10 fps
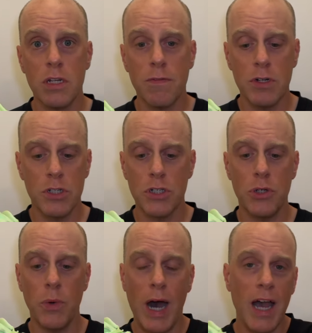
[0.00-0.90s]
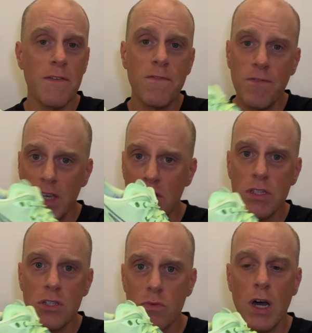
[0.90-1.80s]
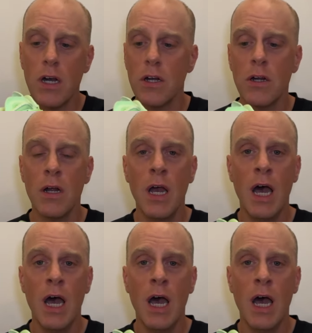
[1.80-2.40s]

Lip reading: different shoe. I feel this rocker.